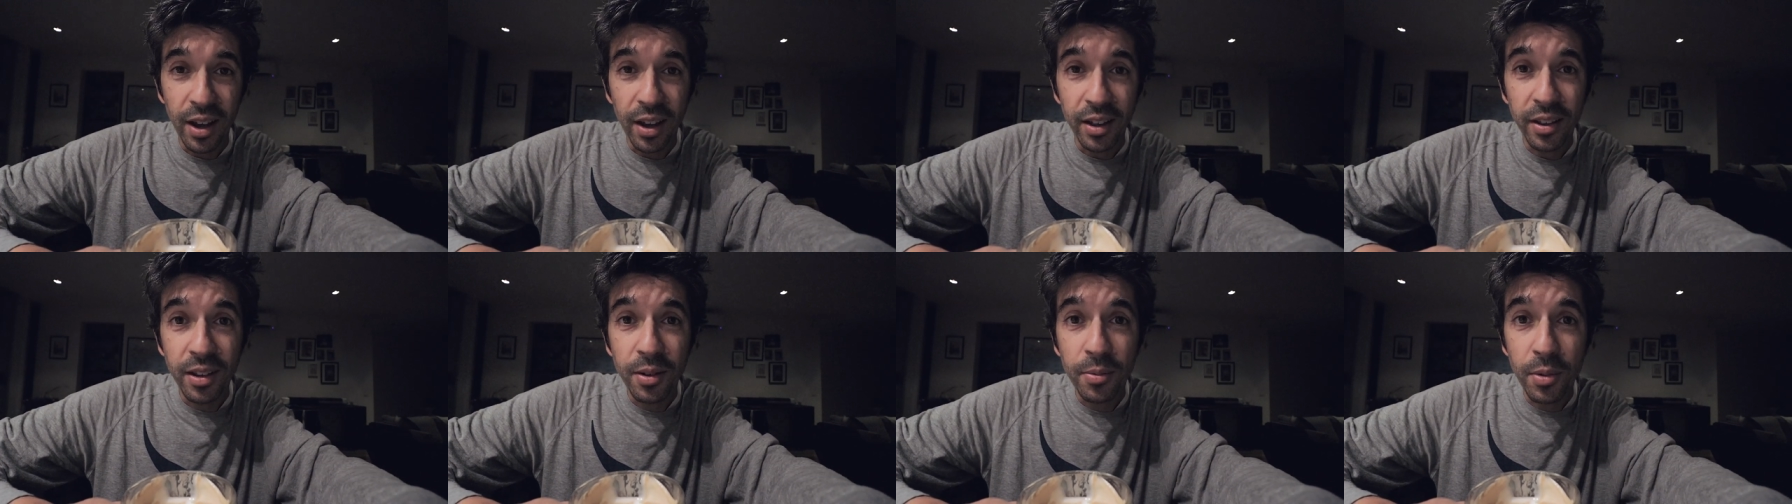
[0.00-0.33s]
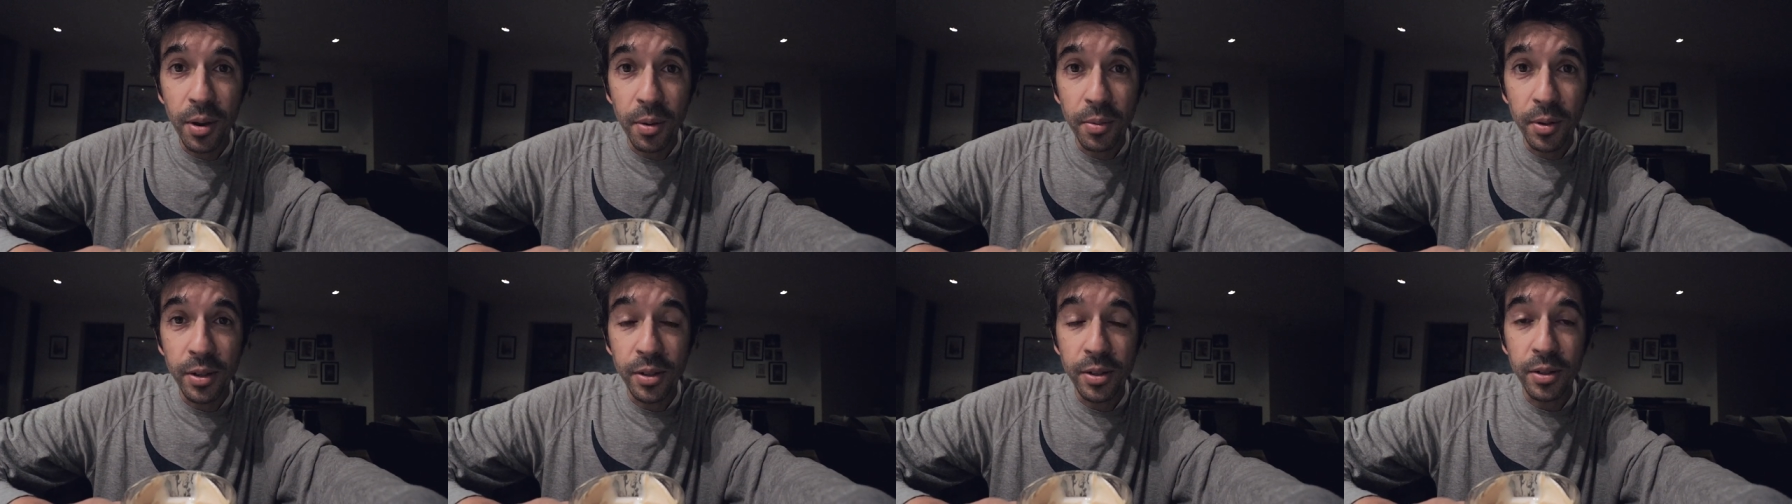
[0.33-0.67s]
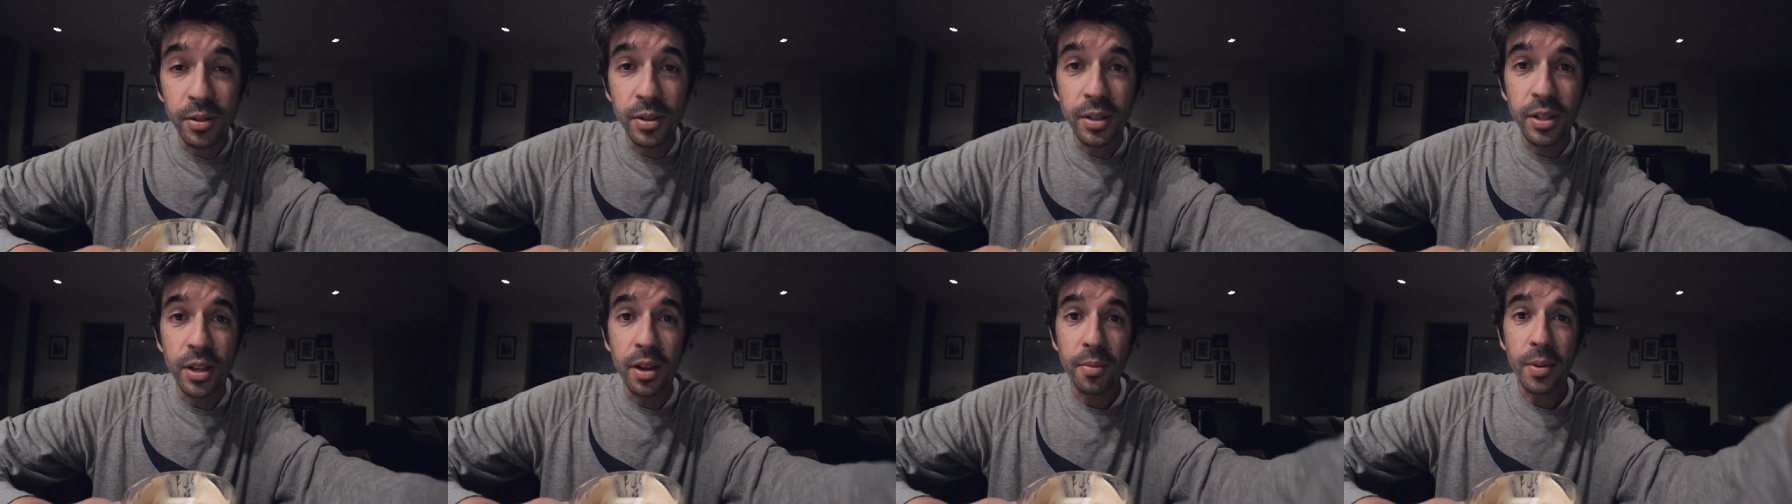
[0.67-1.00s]
I think what I'm gonna
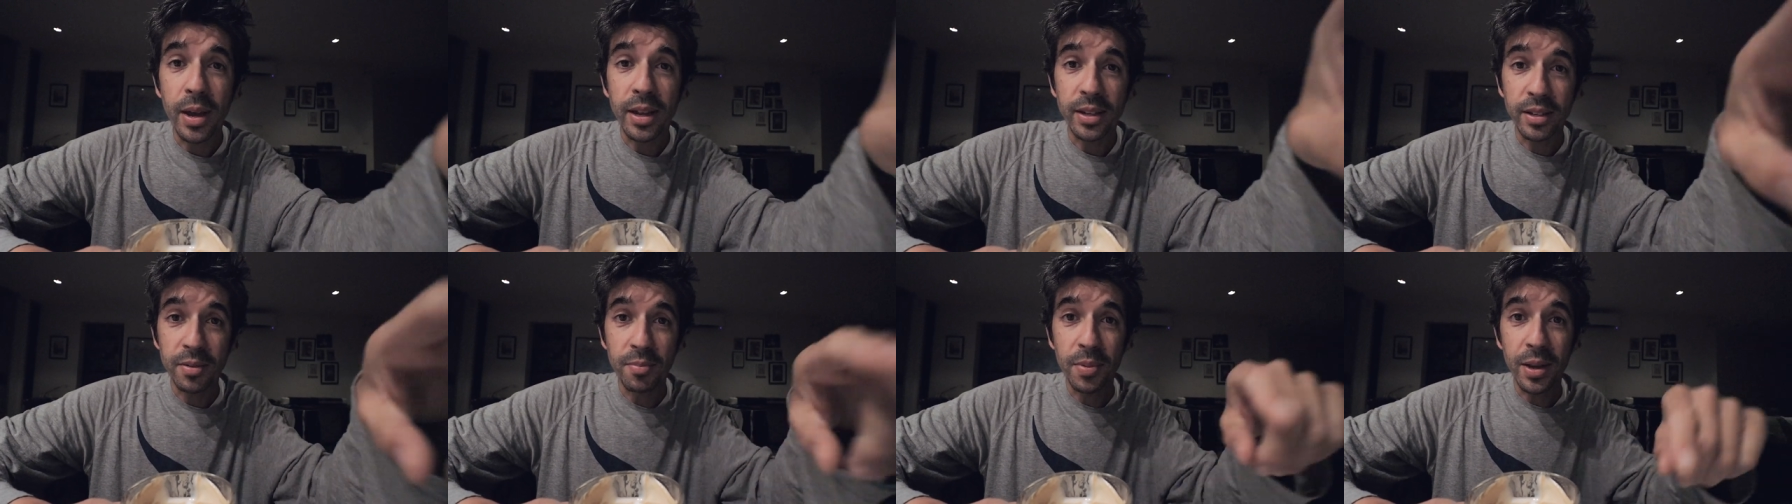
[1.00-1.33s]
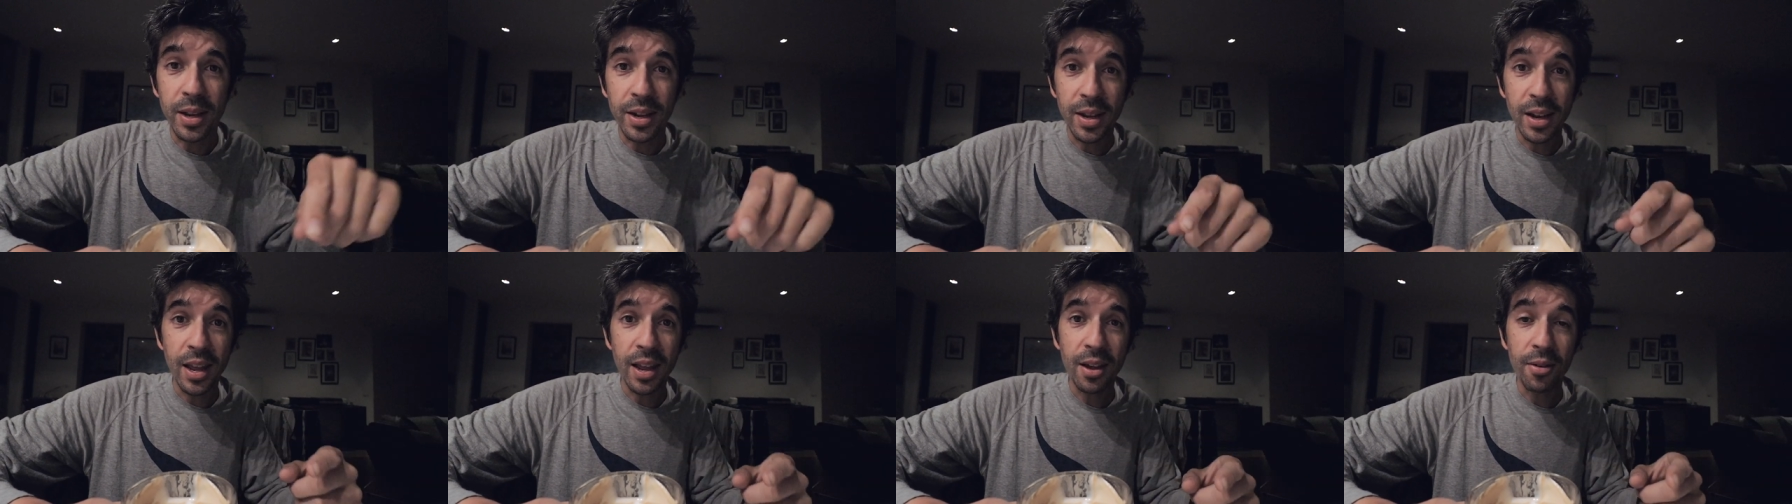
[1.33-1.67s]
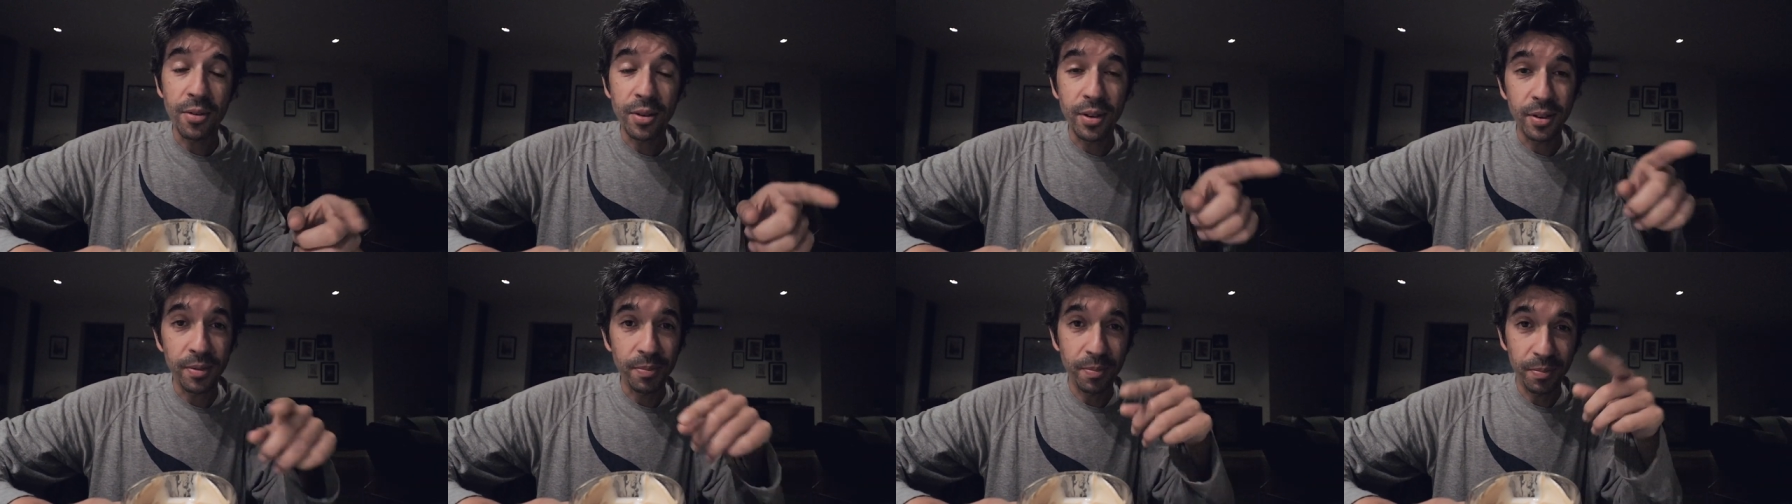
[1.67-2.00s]
do is go back to bed
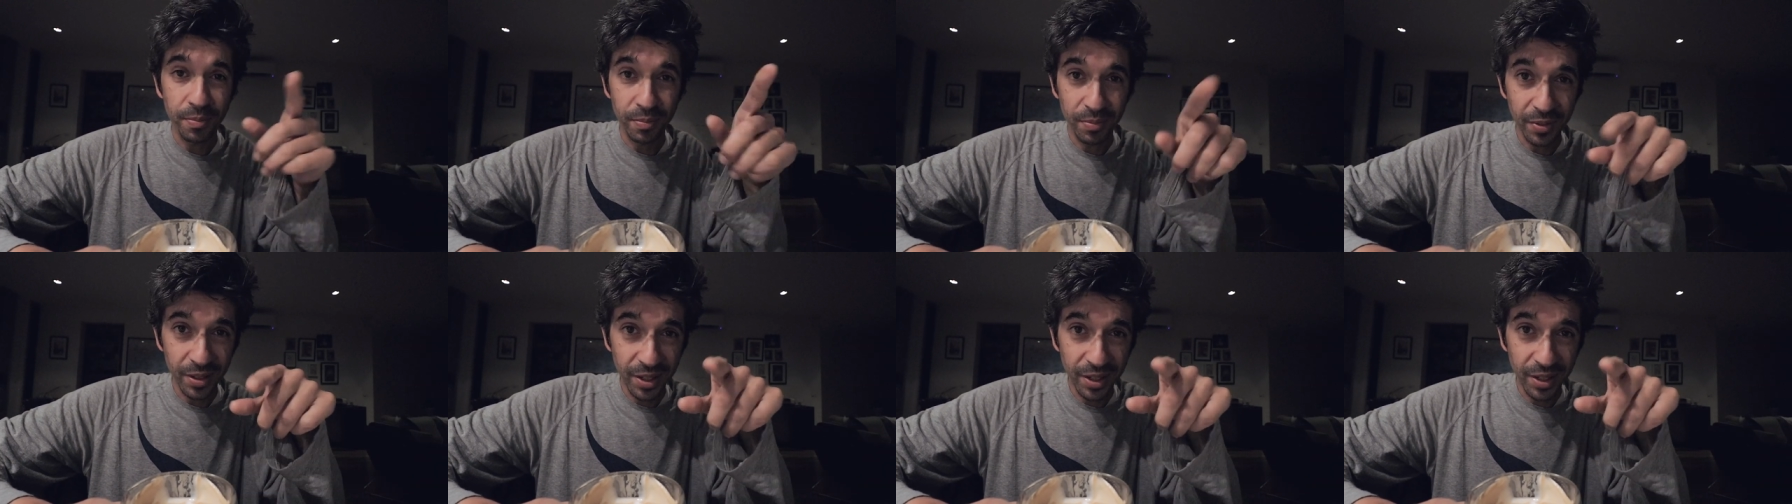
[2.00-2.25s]
now and